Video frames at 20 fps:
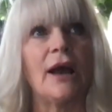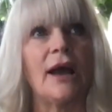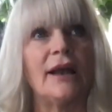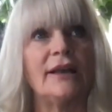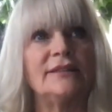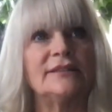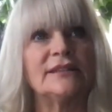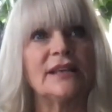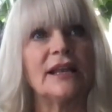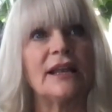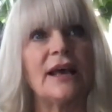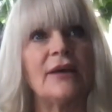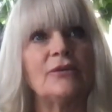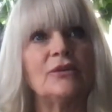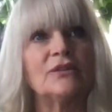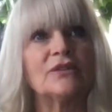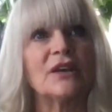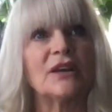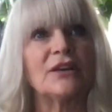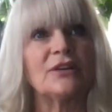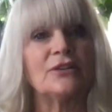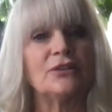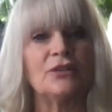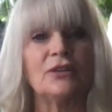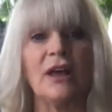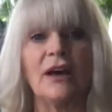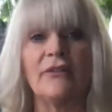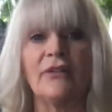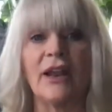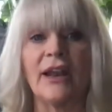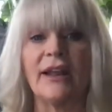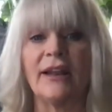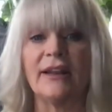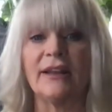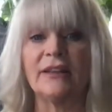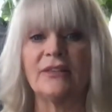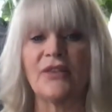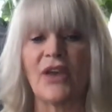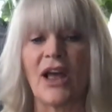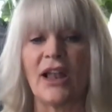I said I was going to do love, and it
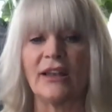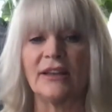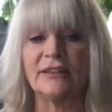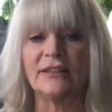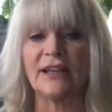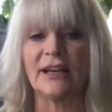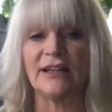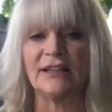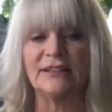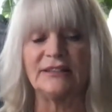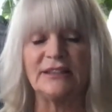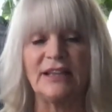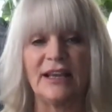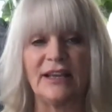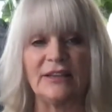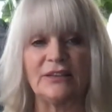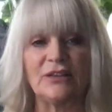is Valentine's Day.